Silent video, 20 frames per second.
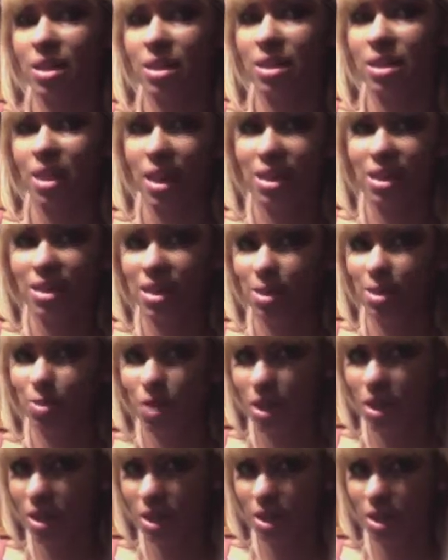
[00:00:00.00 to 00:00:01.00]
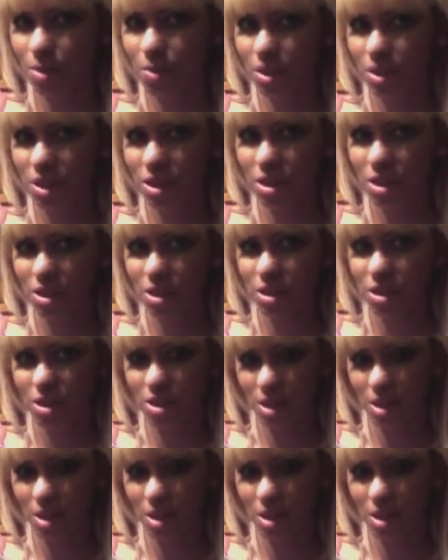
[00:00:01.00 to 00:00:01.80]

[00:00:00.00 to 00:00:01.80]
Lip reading: tag team breaking up when they should have just